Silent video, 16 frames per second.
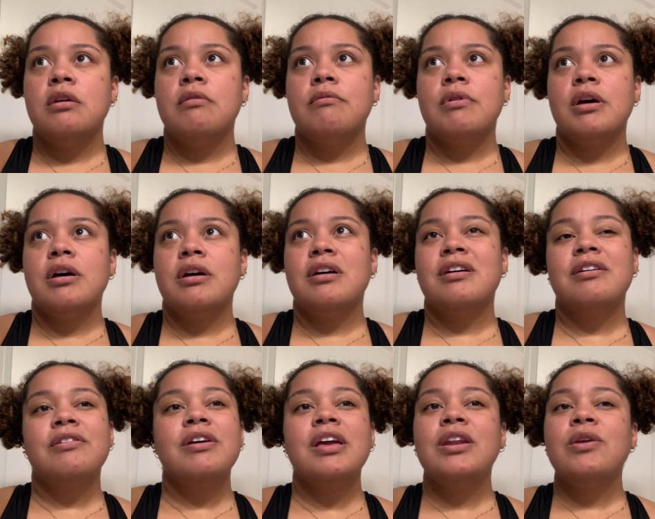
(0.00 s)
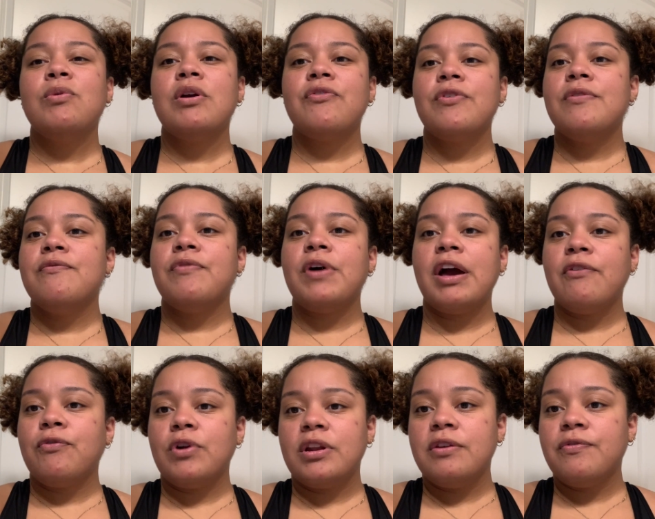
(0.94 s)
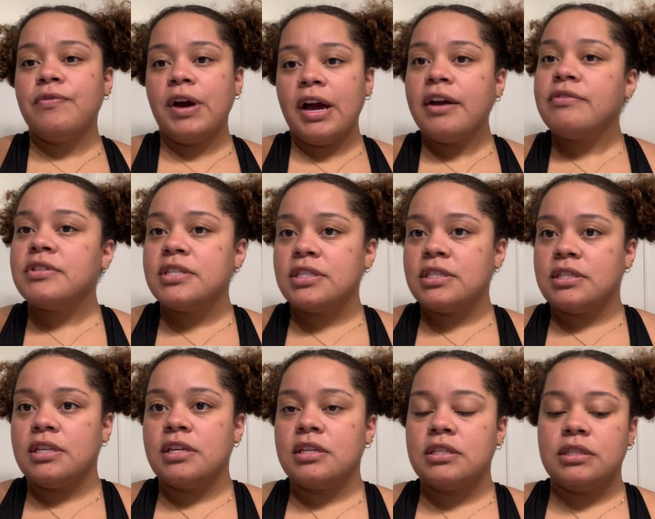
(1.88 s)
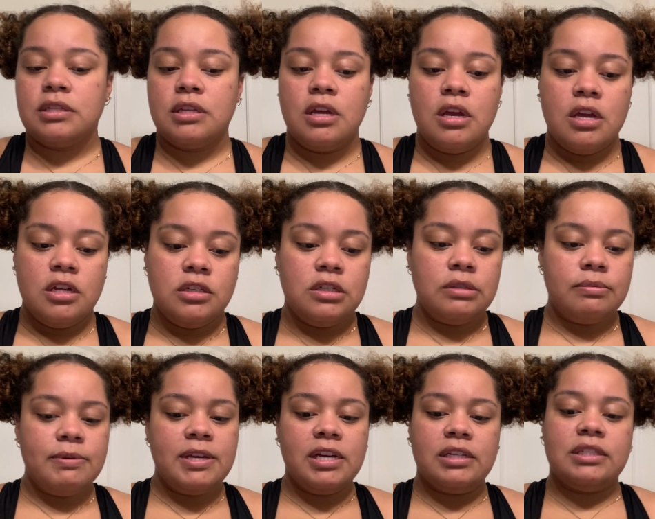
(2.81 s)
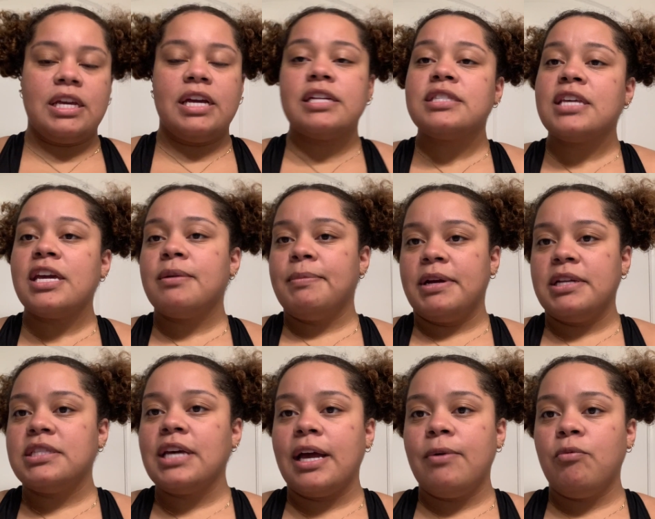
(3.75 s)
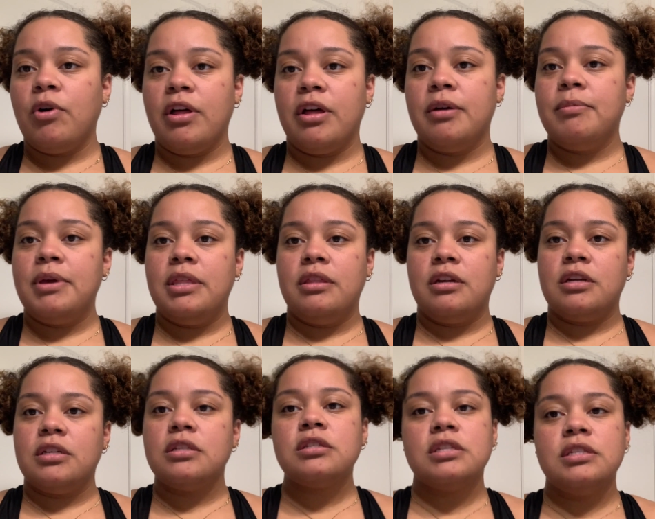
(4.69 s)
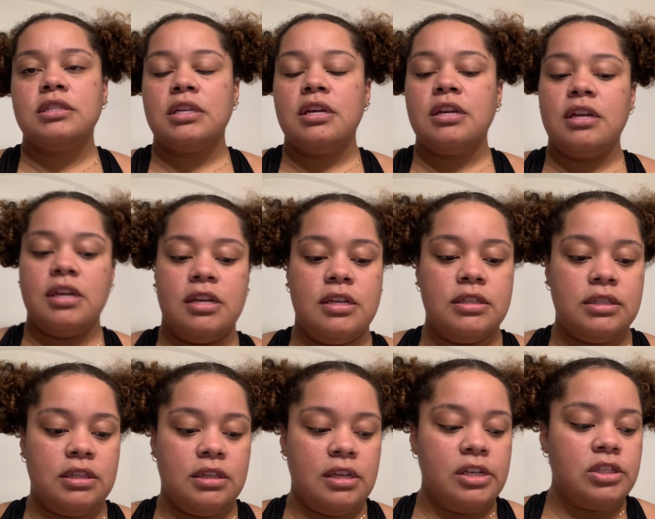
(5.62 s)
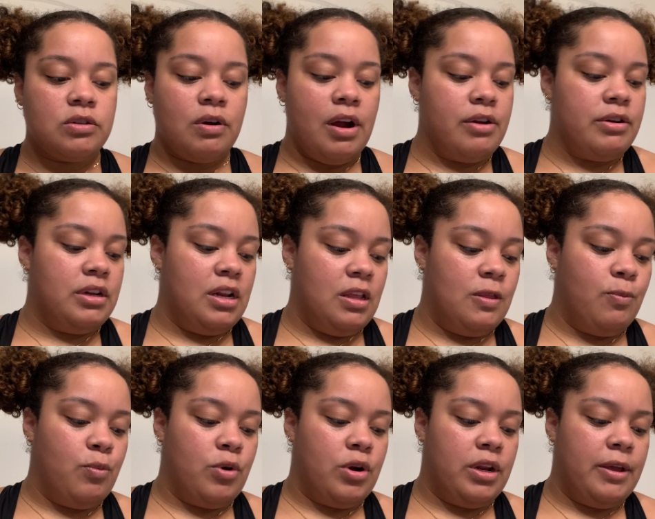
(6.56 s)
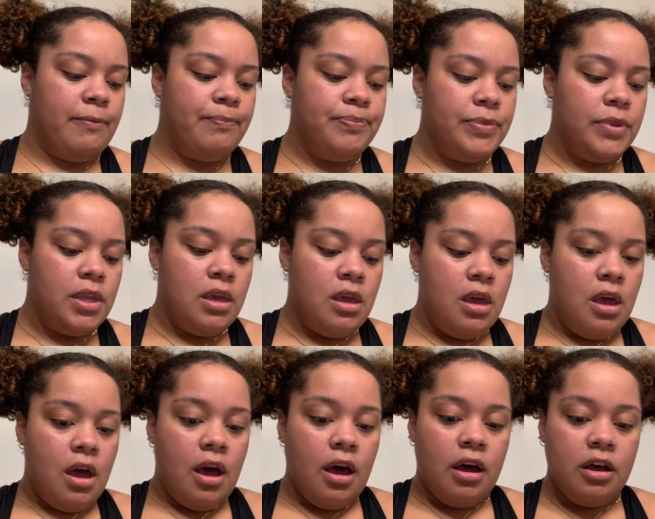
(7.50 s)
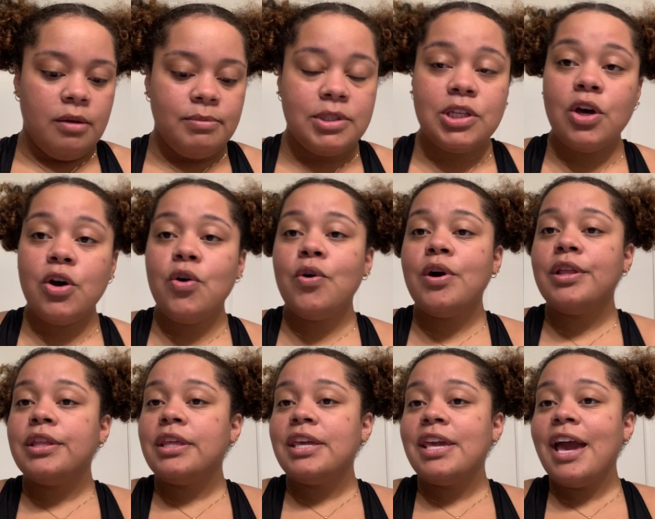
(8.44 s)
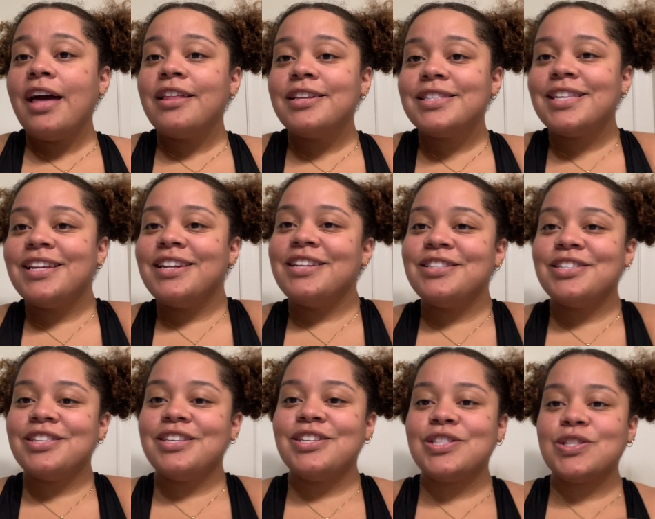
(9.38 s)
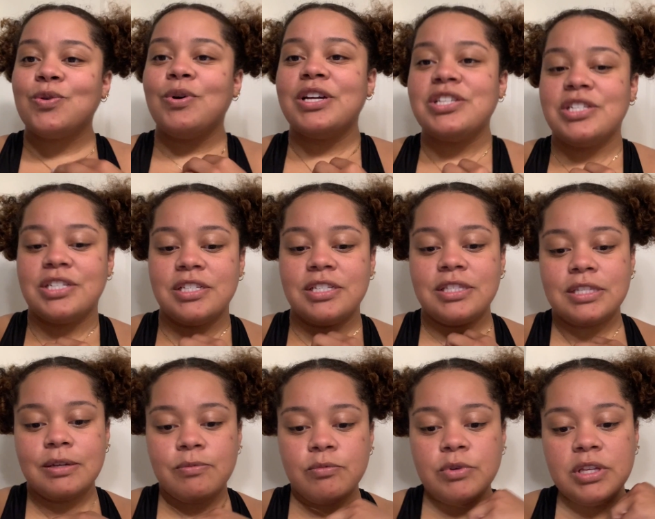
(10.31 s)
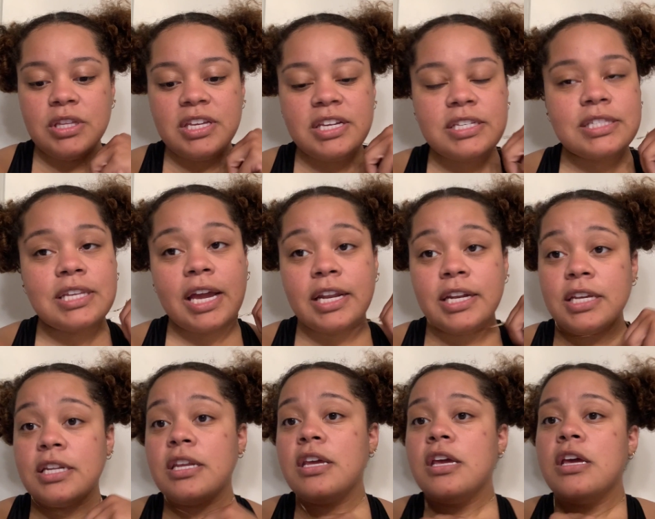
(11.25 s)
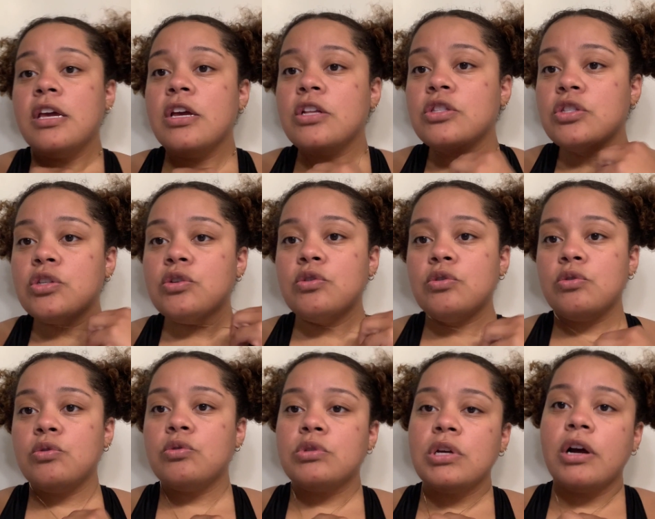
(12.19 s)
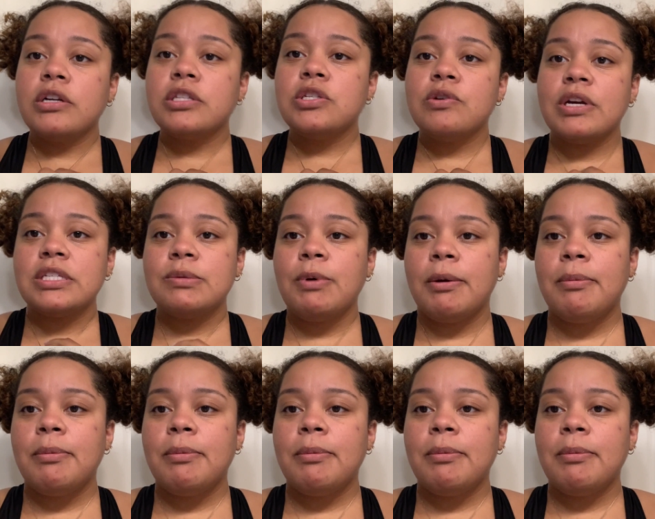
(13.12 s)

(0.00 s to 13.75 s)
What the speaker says: anywhere from 5:45 to 6, just because I take my time while I'm in there since it is less crowded in the morning. So yeah, let's get into these questions. I'm really excited to talk to you guys about